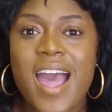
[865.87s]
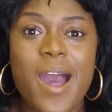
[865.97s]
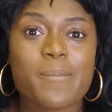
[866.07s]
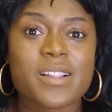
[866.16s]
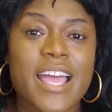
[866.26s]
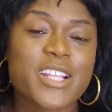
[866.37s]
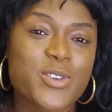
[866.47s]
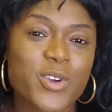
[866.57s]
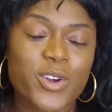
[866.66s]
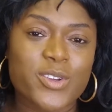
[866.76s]
I'm glad
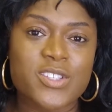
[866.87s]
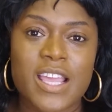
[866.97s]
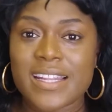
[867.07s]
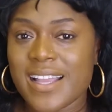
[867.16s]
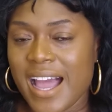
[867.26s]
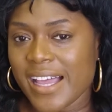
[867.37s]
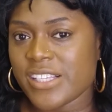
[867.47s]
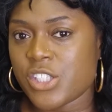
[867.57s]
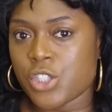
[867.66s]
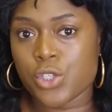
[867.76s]
you girls and
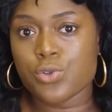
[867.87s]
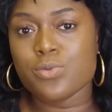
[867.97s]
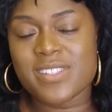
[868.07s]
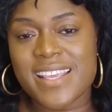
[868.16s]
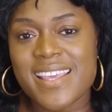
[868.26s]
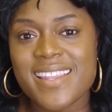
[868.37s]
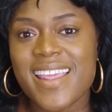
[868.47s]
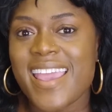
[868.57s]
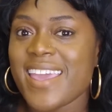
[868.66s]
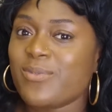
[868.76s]
guys tuned
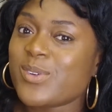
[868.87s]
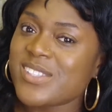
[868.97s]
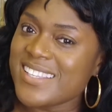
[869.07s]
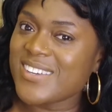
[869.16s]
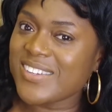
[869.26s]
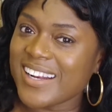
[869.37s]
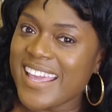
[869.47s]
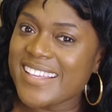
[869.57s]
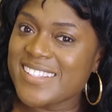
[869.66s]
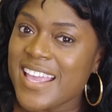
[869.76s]
in, and we'll see you on our
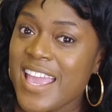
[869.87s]
next